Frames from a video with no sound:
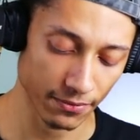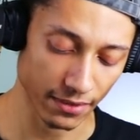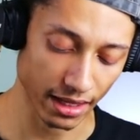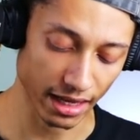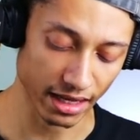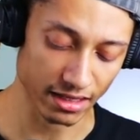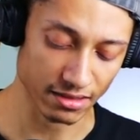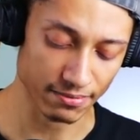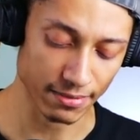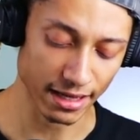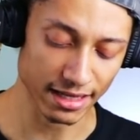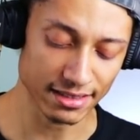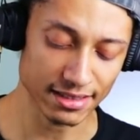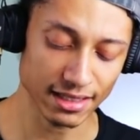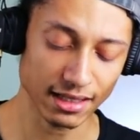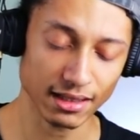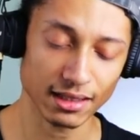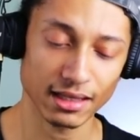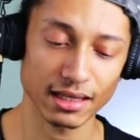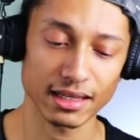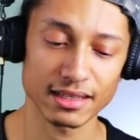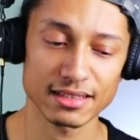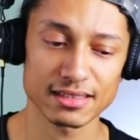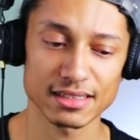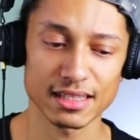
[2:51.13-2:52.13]
It's
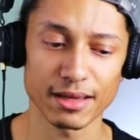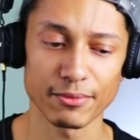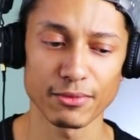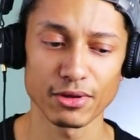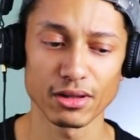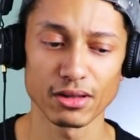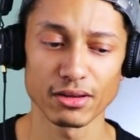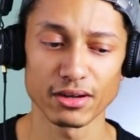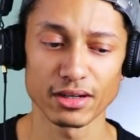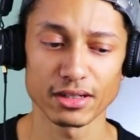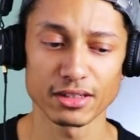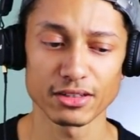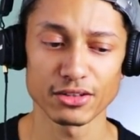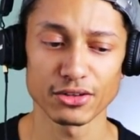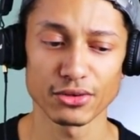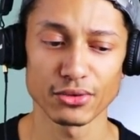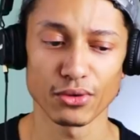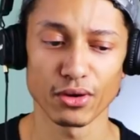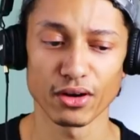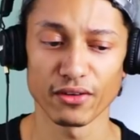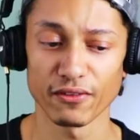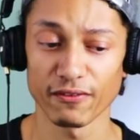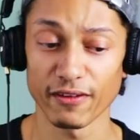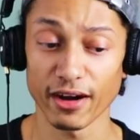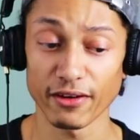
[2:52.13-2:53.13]
basically similar to
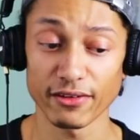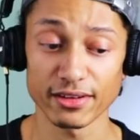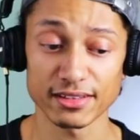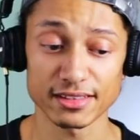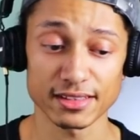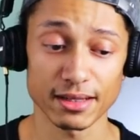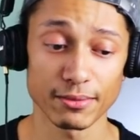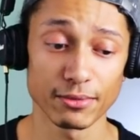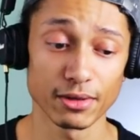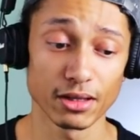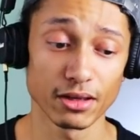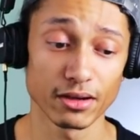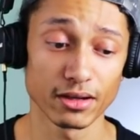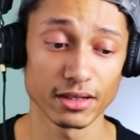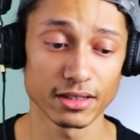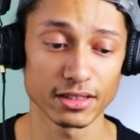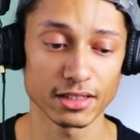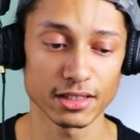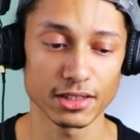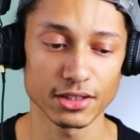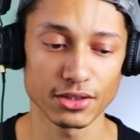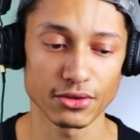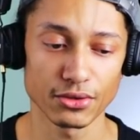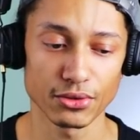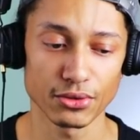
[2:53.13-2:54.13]
or very similar
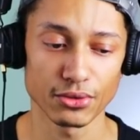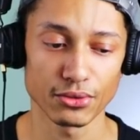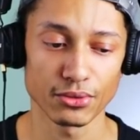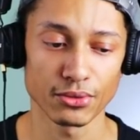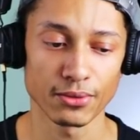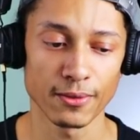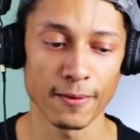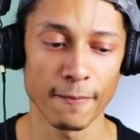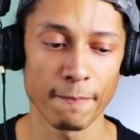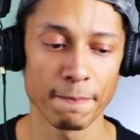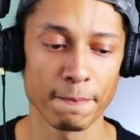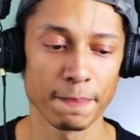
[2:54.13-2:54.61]
to